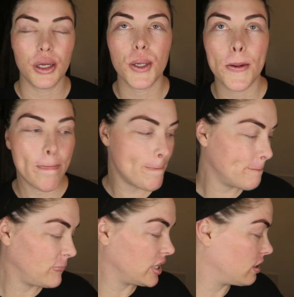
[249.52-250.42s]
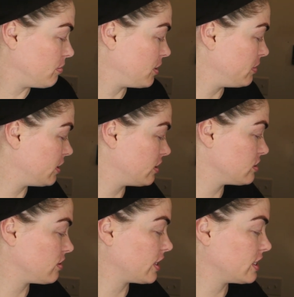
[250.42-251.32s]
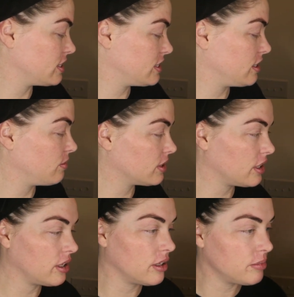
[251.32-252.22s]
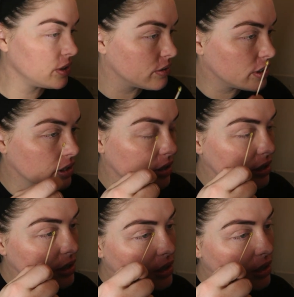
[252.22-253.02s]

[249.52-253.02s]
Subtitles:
Let me get my mirror so I can see what the hell I'm doing.